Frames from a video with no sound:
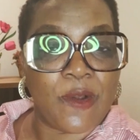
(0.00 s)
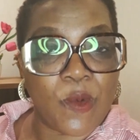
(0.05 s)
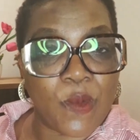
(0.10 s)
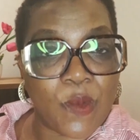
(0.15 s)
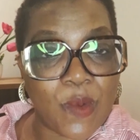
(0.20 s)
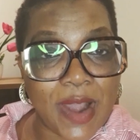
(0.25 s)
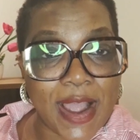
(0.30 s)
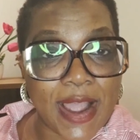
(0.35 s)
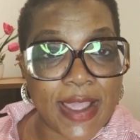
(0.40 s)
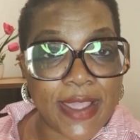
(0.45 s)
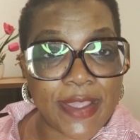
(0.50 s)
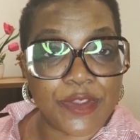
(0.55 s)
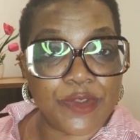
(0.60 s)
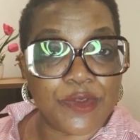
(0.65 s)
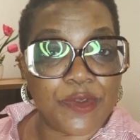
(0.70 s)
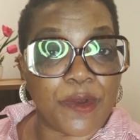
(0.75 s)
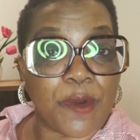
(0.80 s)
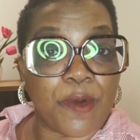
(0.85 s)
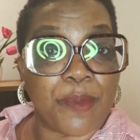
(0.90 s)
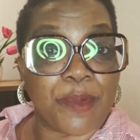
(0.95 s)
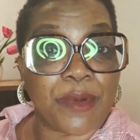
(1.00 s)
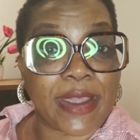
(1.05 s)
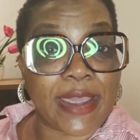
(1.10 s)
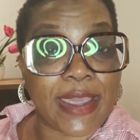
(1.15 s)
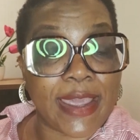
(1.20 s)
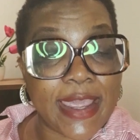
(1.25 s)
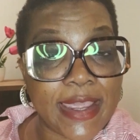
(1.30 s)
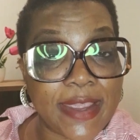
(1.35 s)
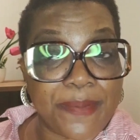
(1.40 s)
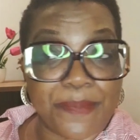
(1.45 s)
why your
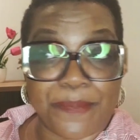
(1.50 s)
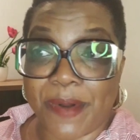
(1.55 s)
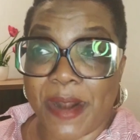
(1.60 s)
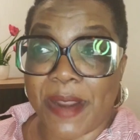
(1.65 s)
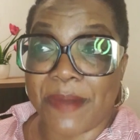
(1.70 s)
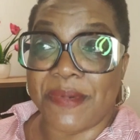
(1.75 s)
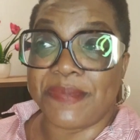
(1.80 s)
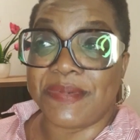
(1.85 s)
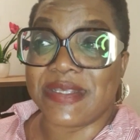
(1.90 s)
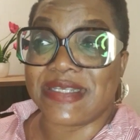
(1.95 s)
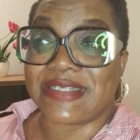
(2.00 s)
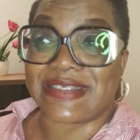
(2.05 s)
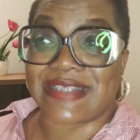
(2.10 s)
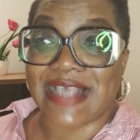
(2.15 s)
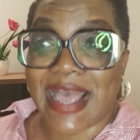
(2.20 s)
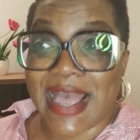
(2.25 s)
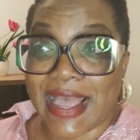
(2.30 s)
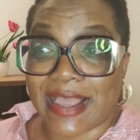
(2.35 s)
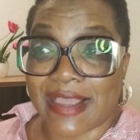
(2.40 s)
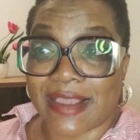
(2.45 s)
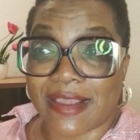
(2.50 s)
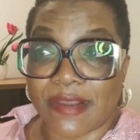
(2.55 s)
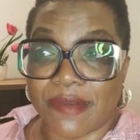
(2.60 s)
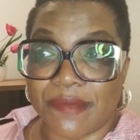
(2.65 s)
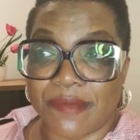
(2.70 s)
cake probably sank